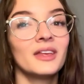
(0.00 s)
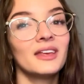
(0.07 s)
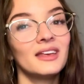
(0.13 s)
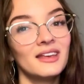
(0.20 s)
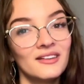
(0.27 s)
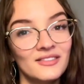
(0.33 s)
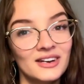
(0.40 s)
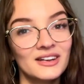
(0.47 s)

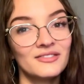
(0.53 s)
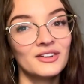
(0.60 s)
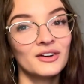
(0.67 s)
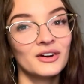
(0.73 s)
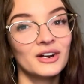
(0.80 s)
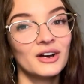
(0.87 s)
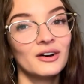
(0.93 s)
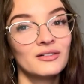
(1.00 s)
even if
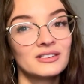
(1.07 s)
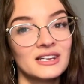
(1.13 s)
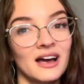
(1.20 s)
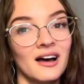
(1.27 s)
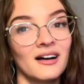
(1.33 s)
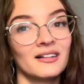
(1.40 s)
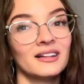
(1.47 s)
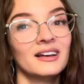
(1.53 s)
you're in a
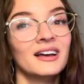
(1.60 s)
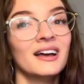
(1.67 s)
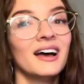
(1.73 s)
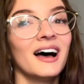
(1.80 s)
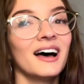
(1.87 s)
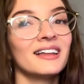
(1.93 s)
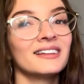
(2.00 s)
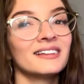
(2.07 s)
hotel,
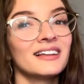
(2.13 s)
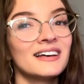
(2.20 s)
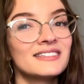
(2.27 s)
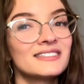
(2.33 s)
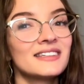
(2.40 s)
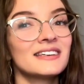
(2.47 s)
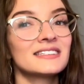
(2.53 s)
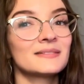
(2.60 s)
unless
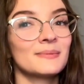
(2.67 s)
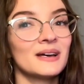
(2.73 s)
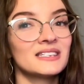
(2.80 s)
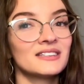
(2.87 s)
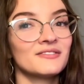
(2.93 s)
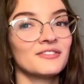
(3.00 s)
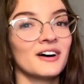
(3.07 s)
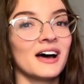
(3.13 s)
they
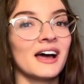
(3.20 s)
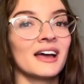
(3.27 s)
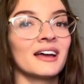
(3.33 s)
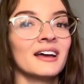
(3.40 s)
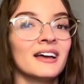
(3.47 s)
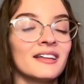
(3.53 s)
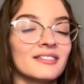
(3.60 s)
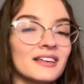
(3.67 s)
specify
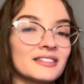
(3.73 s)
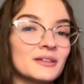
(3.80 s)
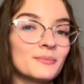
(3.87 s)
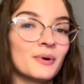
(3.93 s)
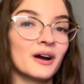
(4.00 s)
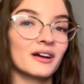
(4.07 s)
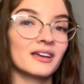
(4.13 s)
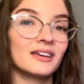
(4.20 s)
that the
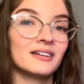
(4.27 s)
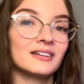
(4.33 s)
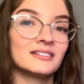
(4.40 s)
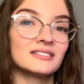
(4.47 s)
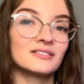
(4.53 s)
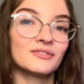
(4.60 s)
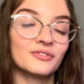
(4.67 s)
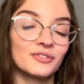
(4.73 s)
parking
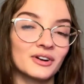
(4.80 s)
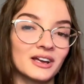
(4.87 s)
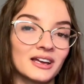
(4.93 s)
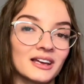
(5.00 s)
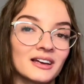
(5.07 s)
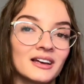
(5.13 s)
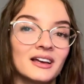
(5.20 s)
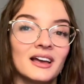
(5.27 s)
is free.